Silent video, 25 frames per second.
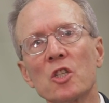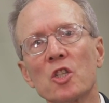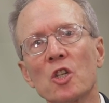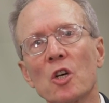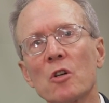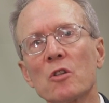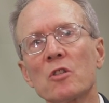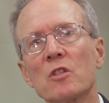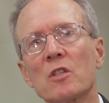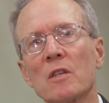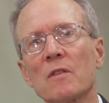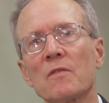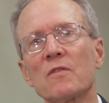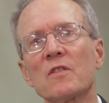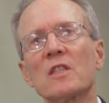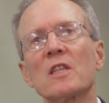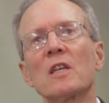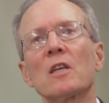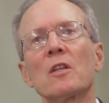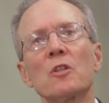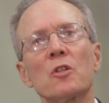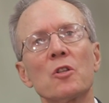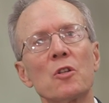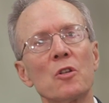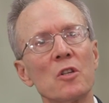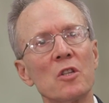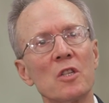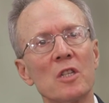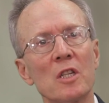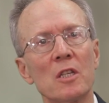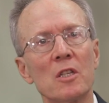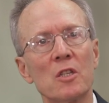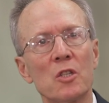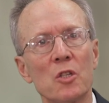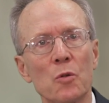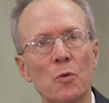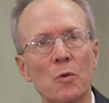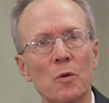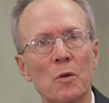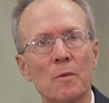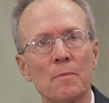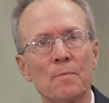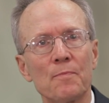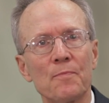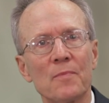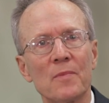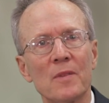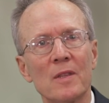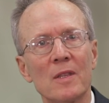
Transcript: Joseph's Nursing School.